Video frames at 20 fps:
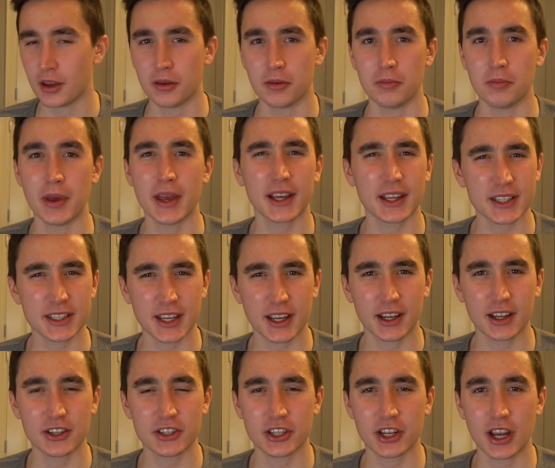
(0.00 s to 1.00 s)
make a
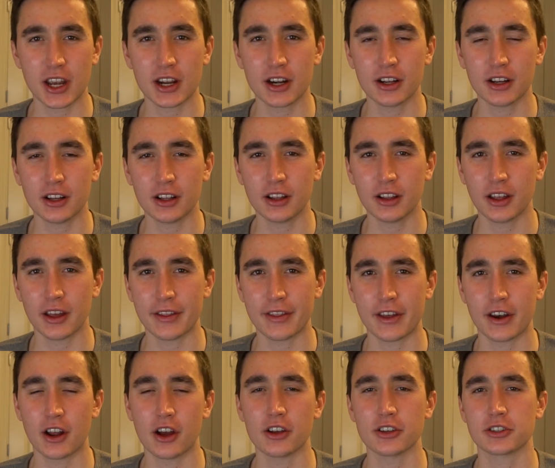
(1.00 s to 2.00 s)
second channel, and
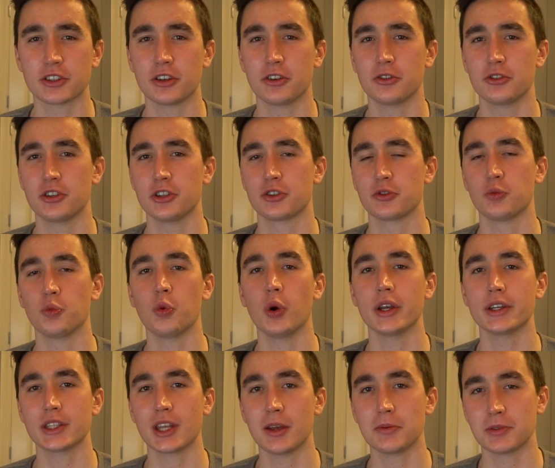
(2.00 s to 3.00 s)
then also just
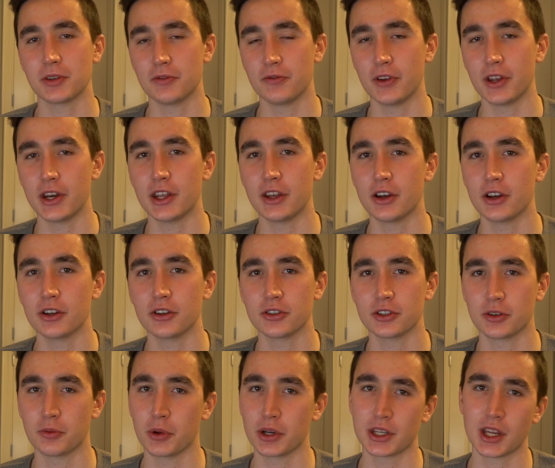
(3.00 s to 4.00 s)
what types of
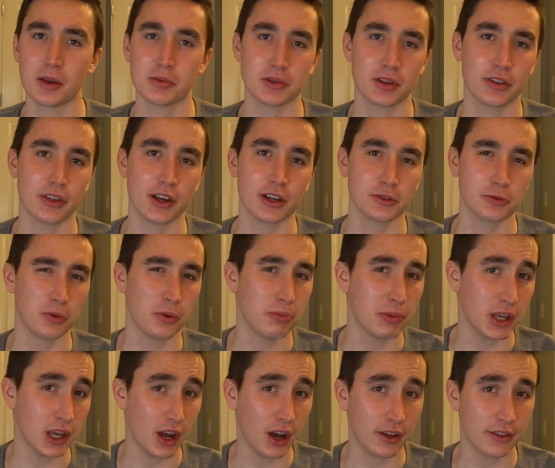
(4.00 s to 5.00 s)
videos and what types of things will
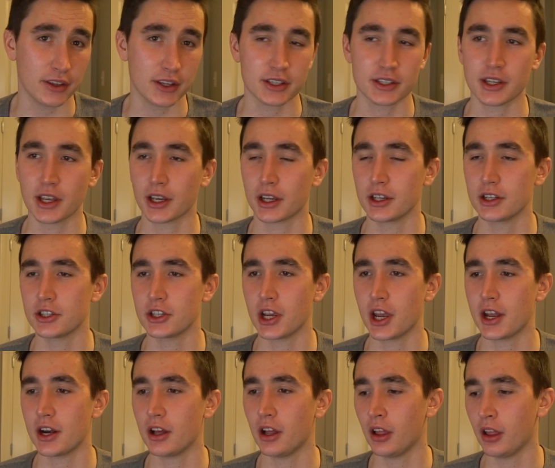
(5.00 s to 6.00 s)
be on this second
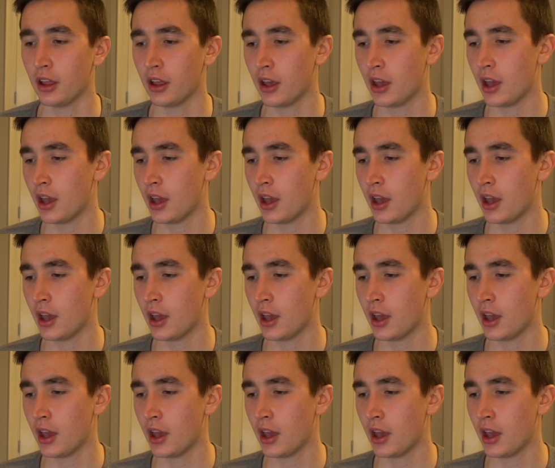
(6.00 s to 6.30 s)
channel.